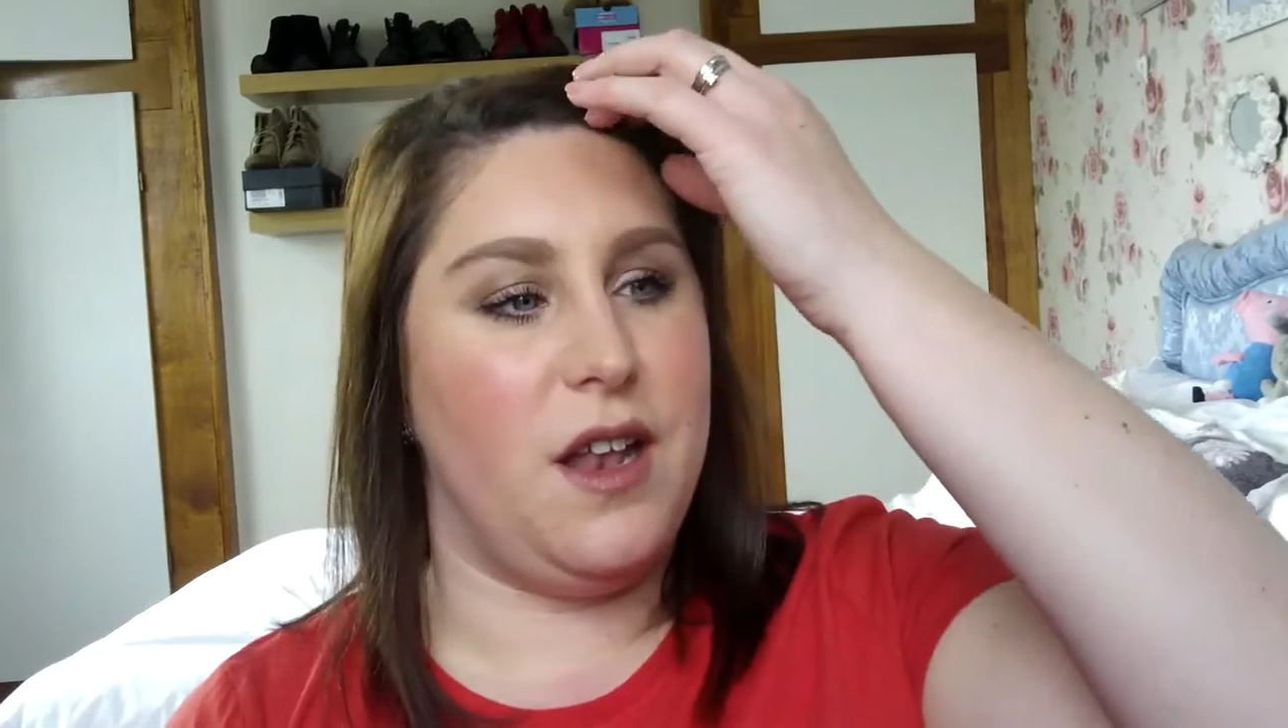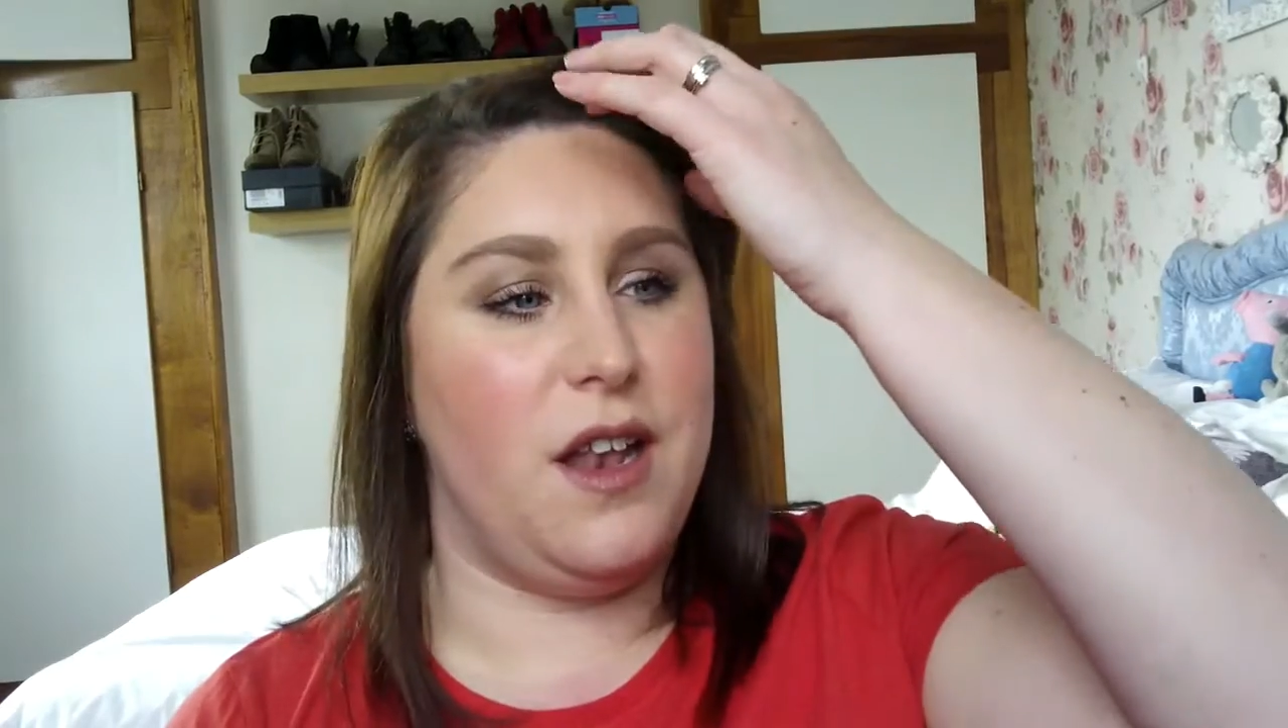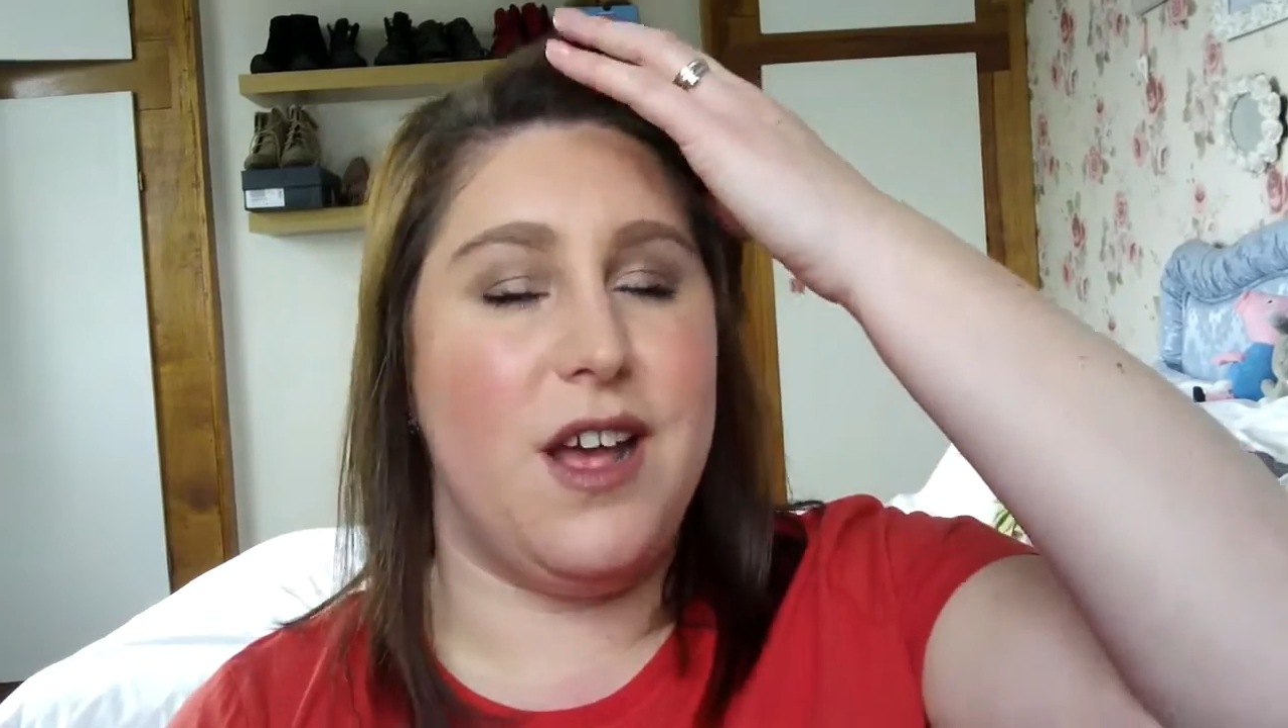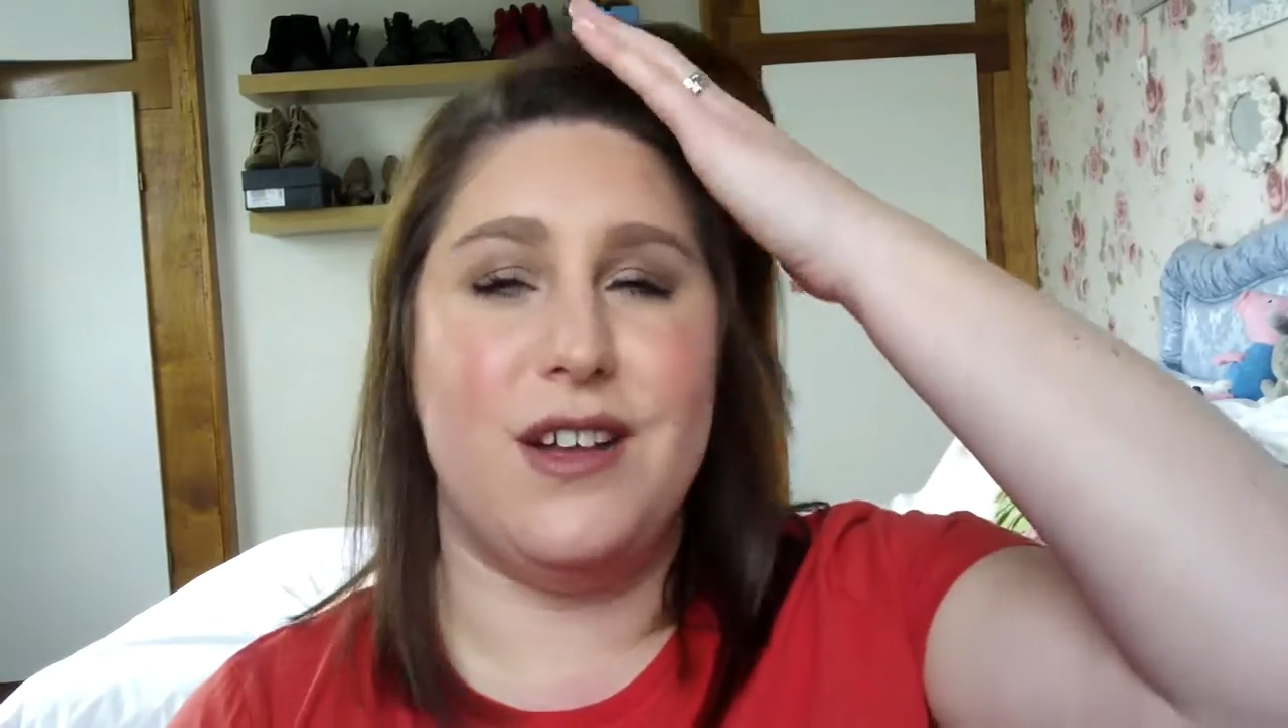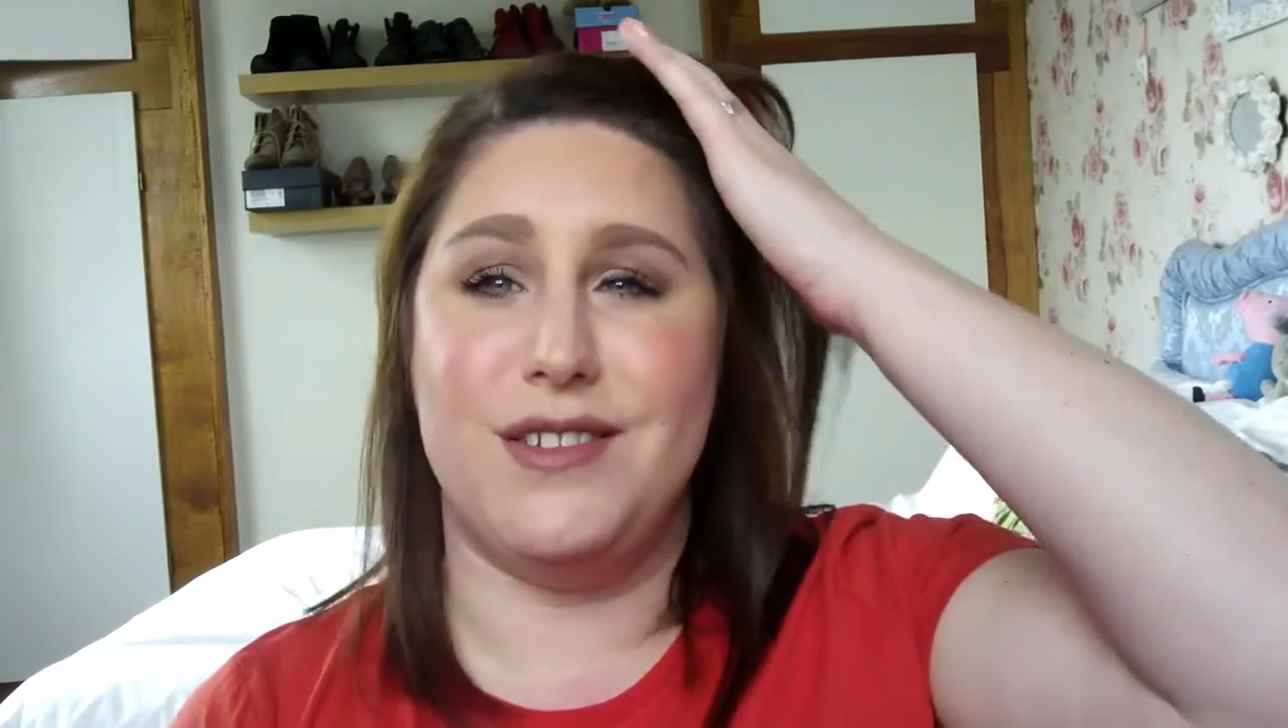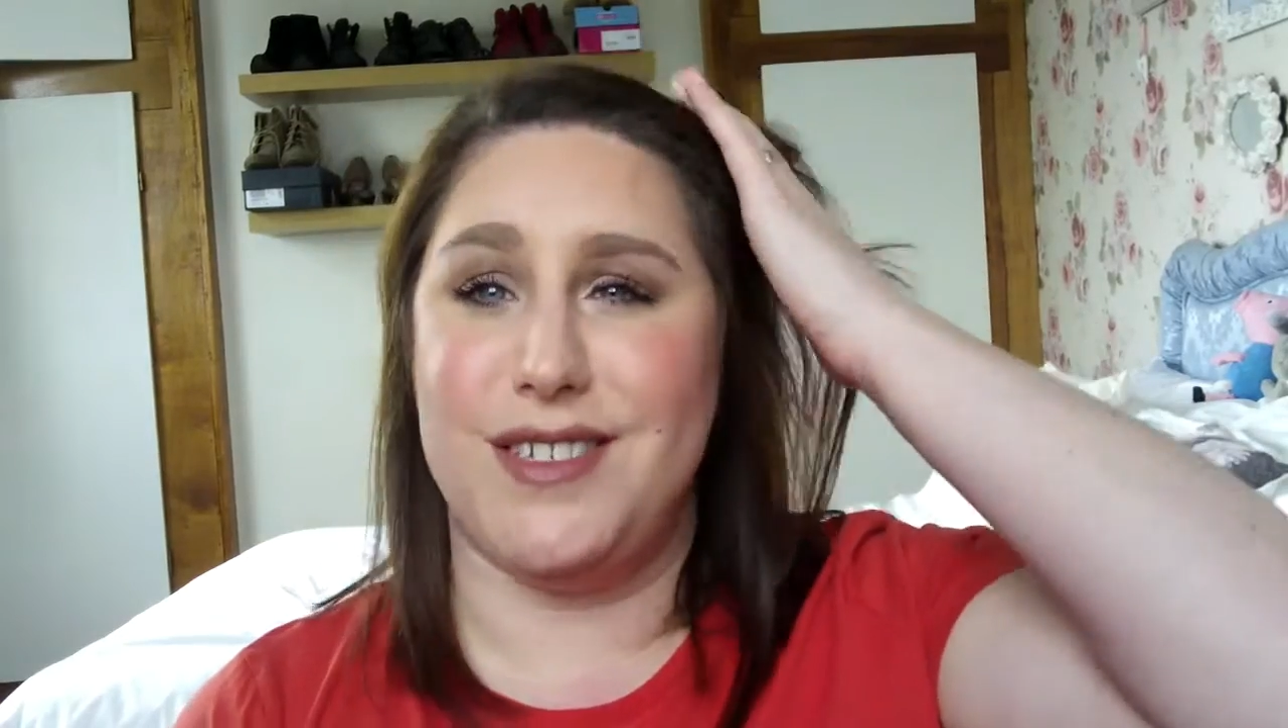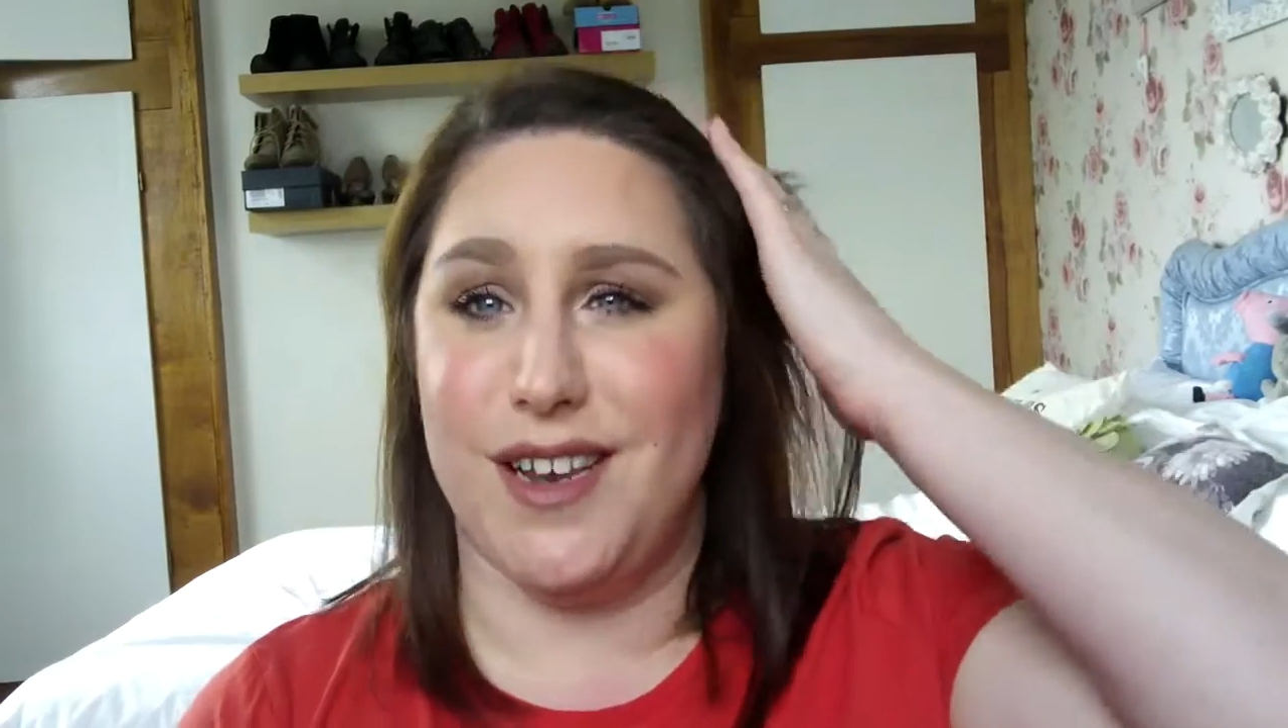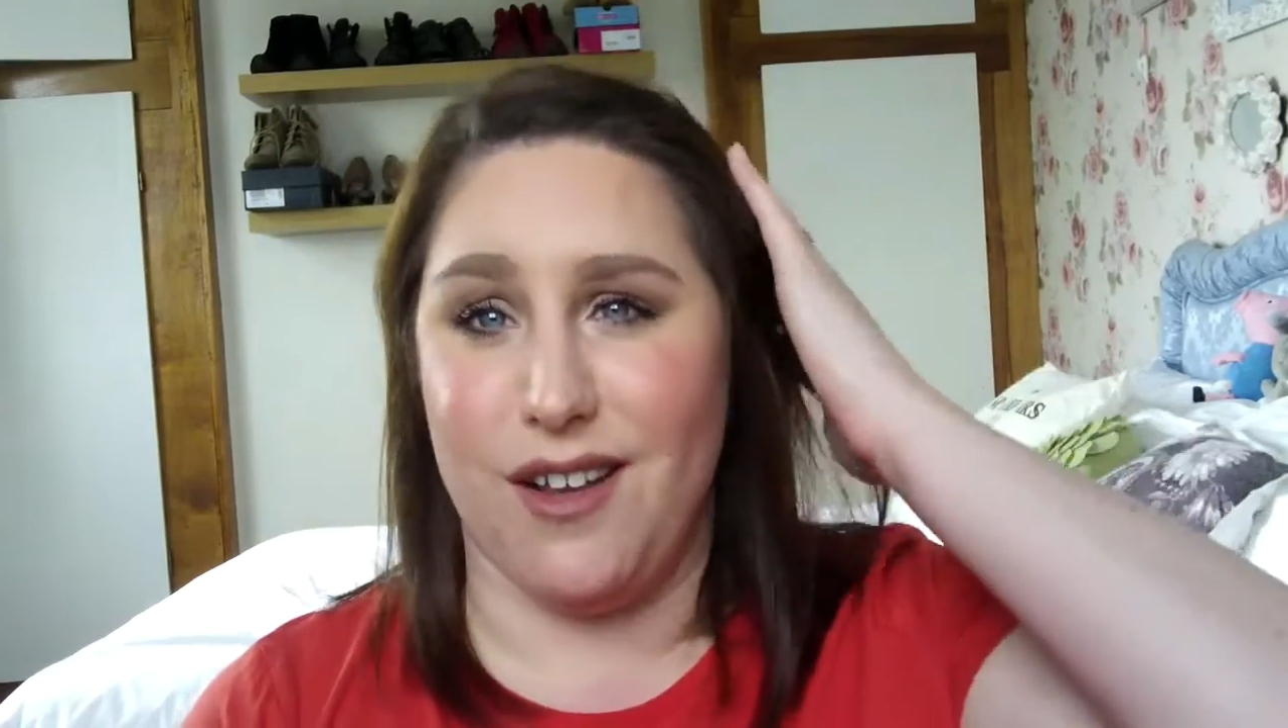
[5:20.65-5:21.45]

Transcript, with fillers: learn to